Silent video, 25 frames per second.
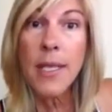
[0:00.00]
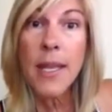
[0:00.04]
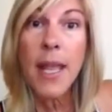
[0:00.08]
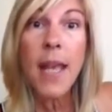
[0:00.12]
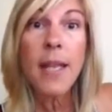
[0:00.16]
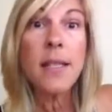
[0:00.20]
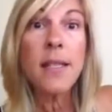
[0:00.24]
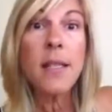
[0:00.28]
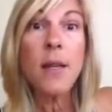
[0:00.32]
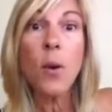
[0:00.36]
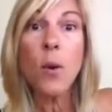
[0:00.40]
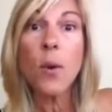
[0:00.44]

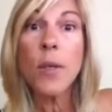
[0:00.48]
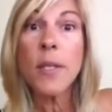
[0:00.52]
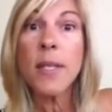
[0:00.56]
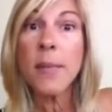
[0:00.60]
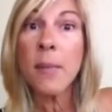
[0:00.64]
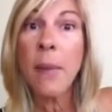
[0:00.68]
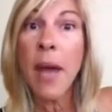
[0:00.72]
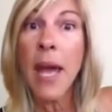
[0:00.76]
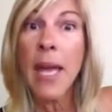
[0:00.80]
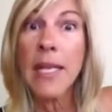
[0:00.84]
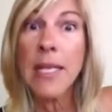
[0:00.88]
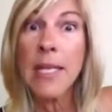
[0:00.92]
That's an
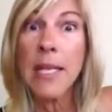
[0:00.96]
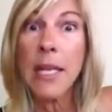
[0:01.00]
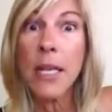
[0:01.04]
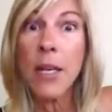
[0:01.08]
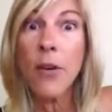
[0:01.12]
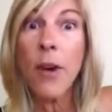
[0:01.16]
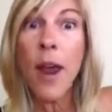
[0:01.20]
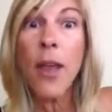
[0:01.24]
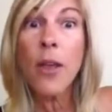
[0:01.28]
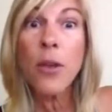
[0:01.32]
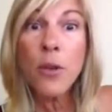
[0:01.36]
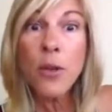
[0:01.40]
awesome idea.
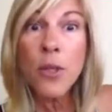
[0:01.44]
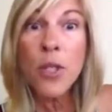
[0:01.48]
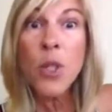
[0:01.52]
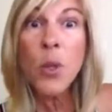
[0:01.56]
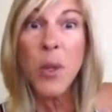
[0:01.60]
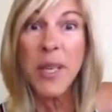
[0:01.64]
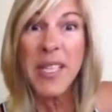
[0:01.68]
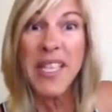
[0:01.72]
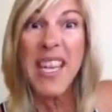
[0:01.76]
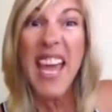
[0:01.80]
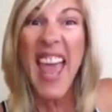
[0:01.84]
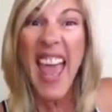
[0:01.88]
I use
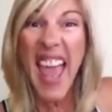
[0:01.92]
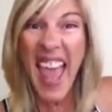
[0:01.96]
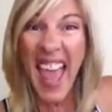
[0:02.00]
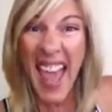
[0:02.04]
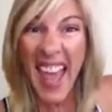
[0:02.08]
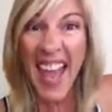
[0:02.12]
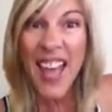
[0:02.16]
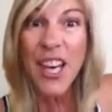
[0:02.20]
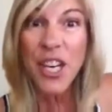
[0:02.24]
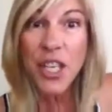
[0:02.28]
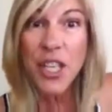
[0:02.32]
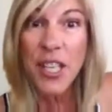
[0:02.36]
Twitter
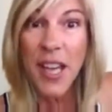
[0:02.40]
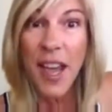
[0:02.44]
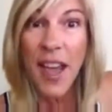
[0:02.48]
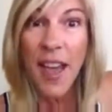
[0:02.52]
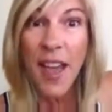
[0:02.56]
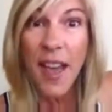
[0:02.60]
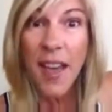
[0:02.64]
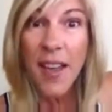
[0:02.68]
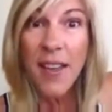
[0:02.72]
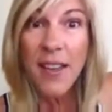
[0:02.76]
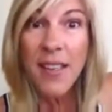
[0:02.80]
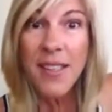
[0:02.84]

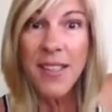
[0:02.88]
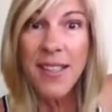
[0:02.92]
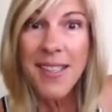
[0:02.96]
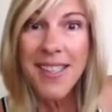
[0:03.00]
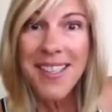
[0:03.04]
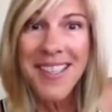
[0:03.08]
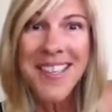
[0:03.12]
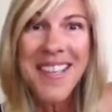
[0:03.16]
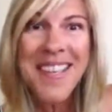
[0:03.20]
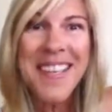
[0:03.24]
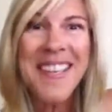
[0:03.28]
hashtags.